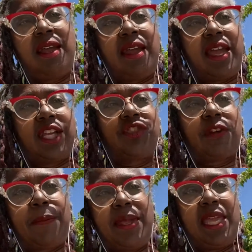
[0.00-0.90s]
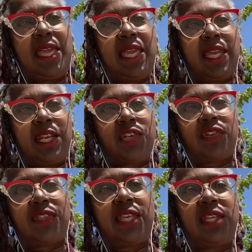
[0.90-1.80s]
Extra peeing and extra
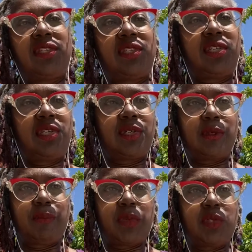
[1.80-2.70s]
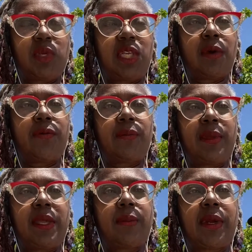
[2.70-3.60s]
things to do, as we know from
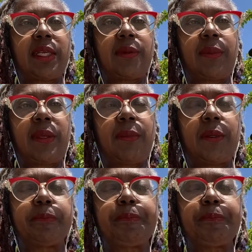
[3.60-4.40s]
being pregnant people.